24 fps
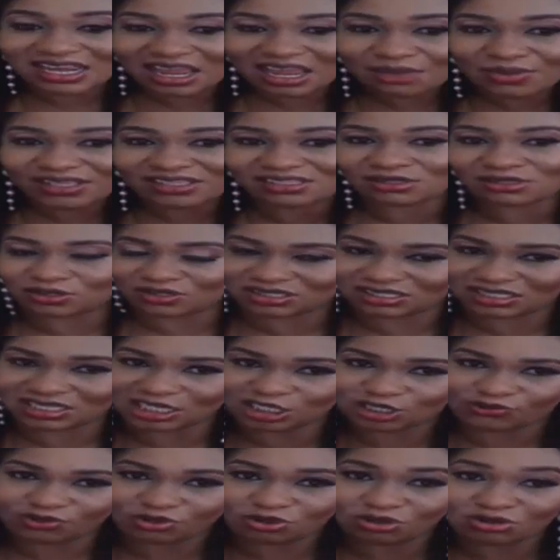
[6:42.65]
limits your
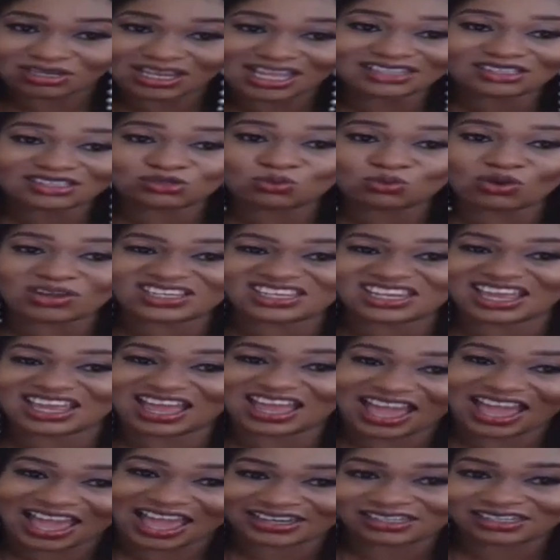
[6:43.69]
search for you. That is what the
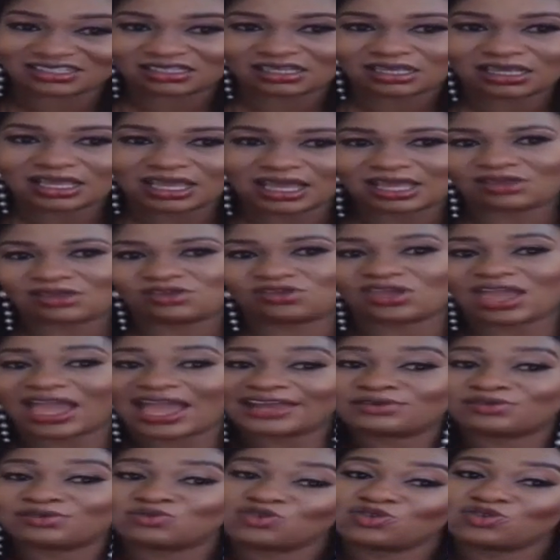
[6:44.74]
AND
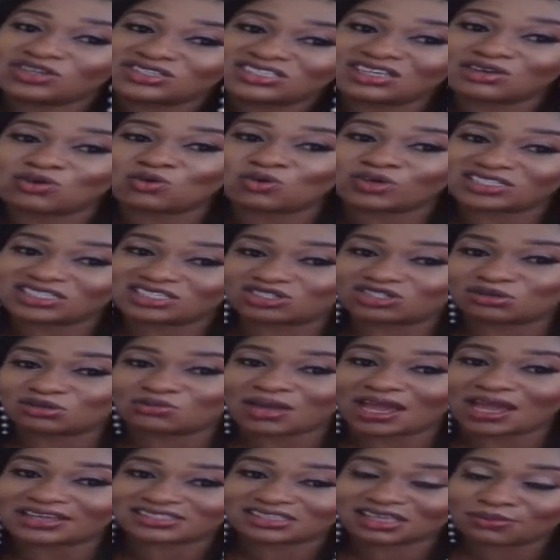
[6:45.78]
and using quotation
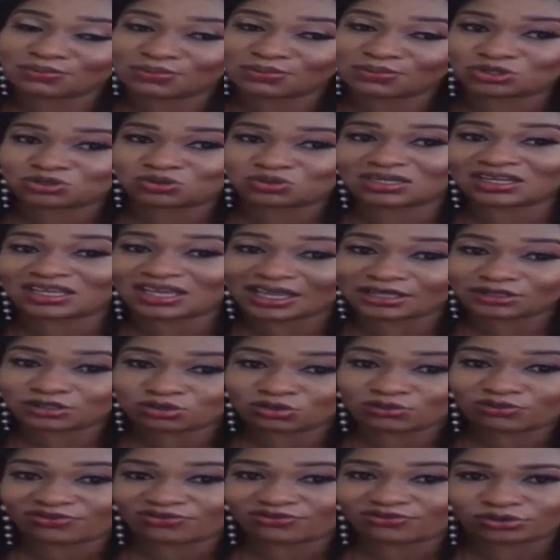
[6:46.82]
marks in between can
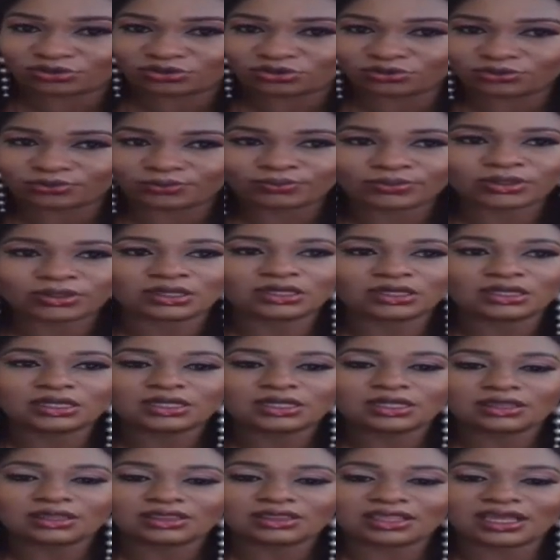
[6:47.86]
do for you.
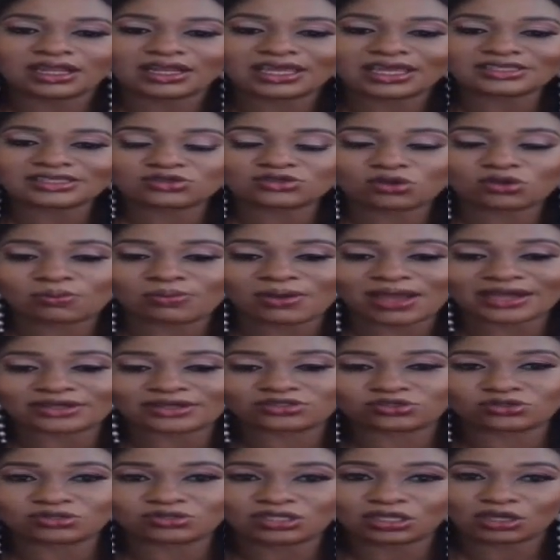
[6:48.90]
Then let's go
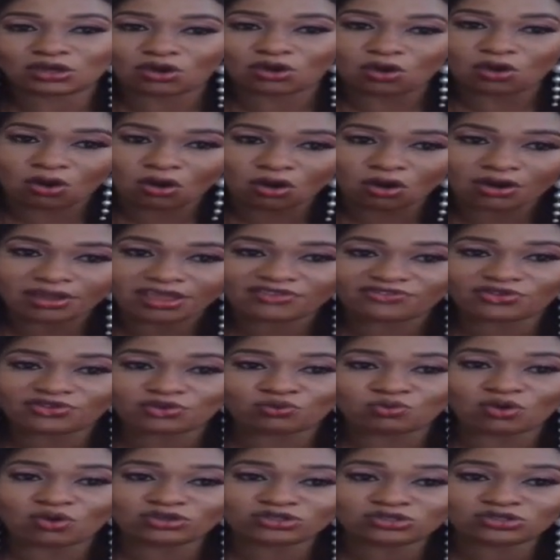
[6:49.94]
back to the OR. If you
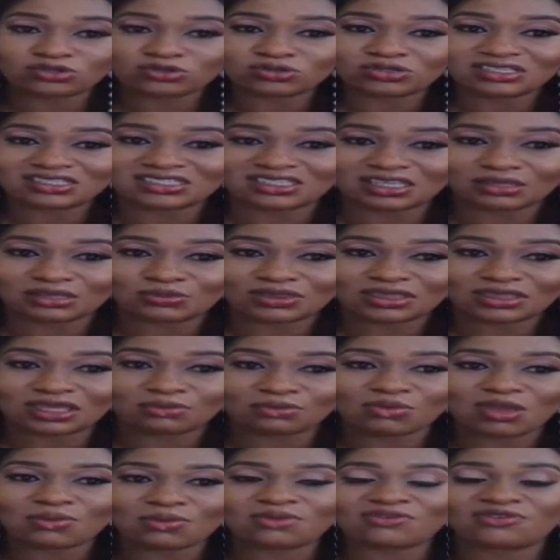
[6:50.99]
want to do the same
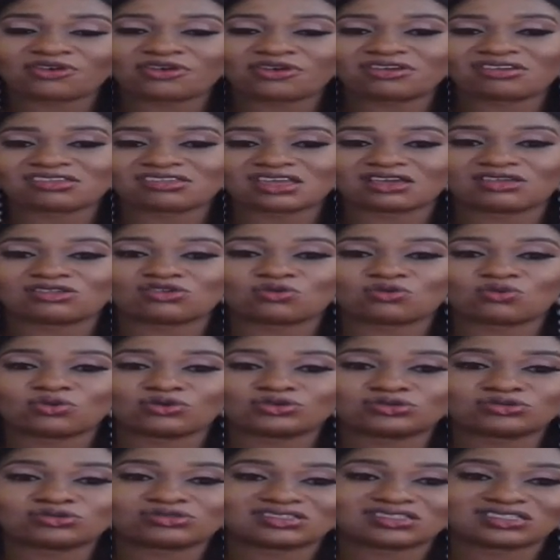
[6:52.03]
thing, maybe for instance you
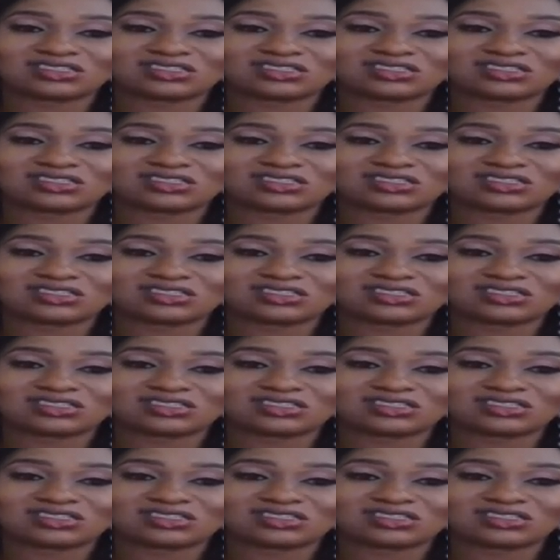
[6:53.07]
want to